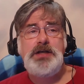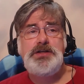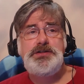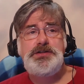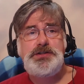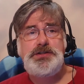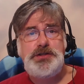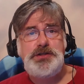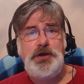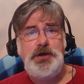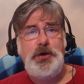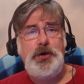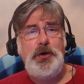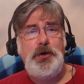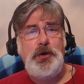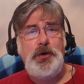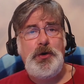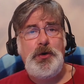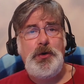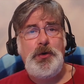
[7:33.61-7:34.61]

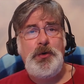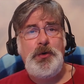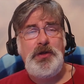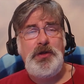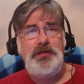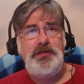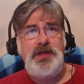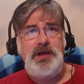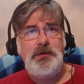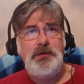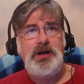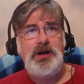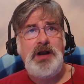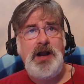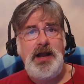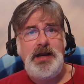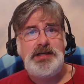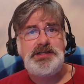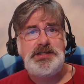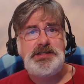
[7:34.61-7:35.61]
So they were
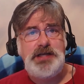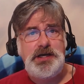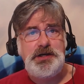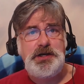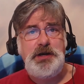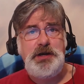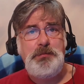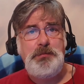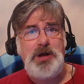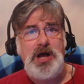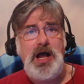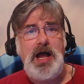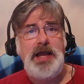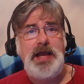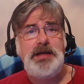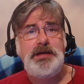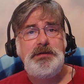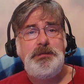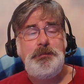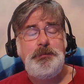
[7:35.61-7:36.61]
kind of stuck in a
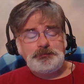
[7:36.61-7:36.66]
bind.